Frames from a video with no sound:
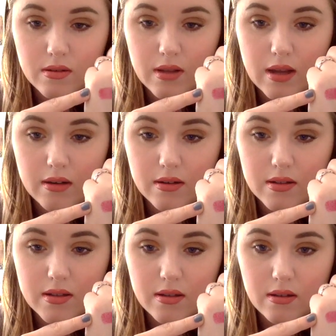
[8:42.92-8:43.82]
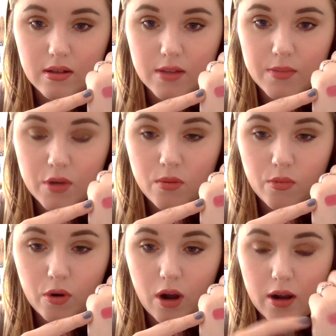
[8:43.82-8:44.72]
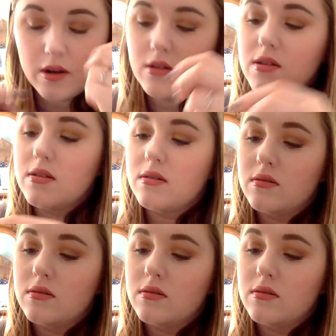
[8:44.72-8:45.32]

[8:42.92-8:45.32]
That is the lip product.